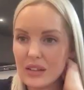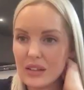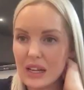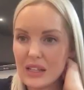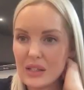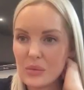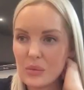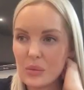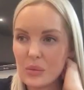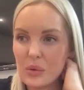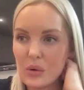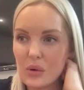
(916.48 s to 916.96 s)

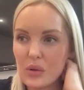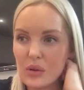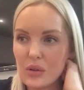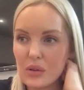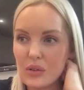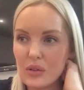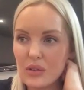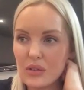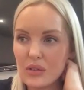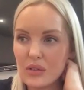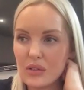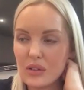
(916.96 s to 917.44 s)
That's
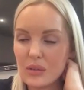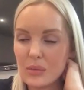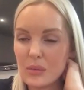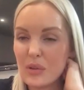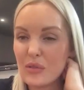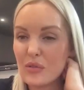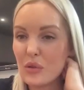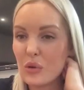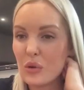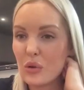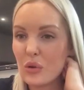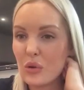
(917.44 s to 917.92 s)
what,
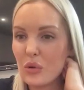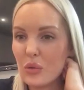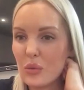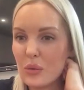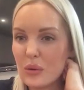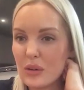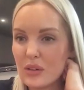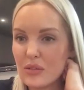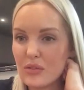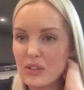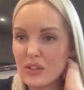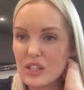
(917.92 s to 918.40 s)
before,
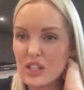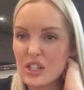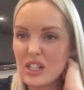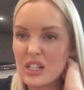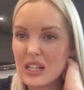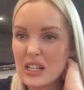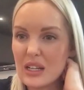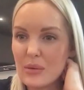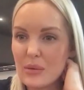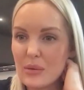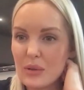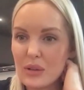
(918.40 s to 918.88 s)

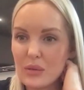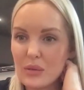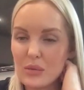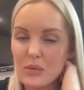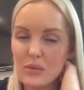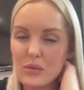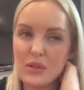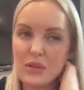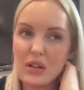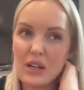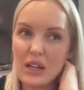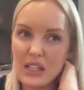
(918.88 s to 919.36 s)
originally, when I,
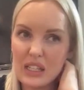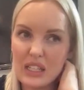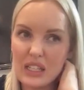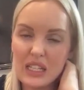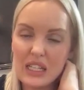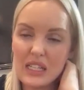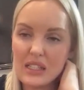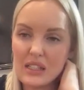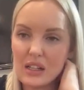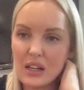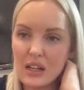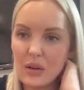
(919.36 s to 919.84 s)
like,
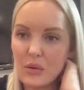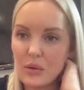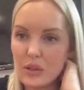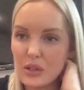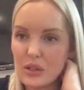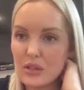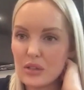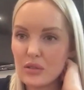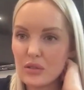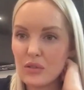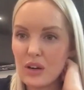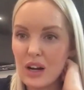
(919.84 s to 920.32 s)
years ago, I
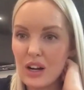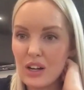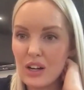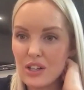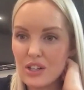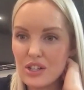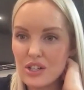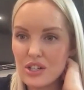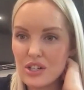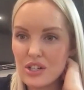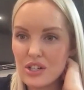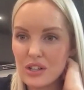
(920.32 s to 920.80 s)
used to
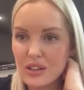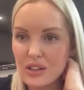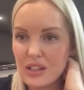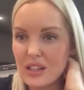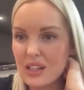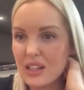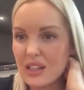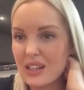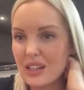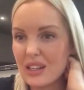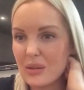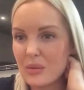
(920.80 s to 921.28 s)
rush, I
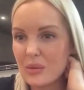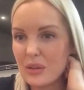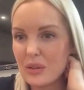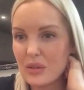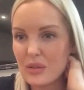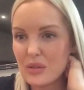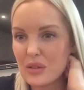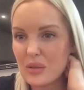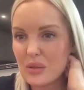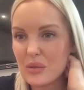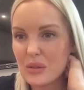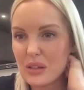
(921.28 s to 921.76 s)
think, when I
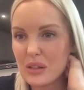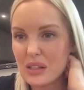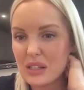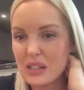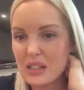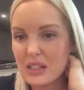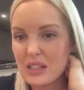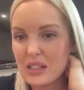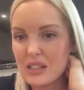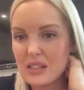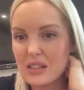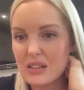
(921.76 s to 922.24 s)
was doing
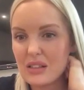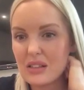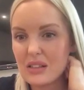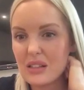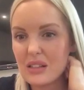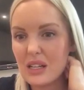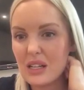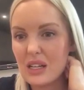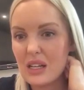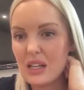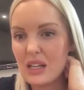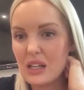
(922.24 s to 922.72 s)
things,
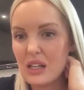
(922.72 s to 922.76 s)
and if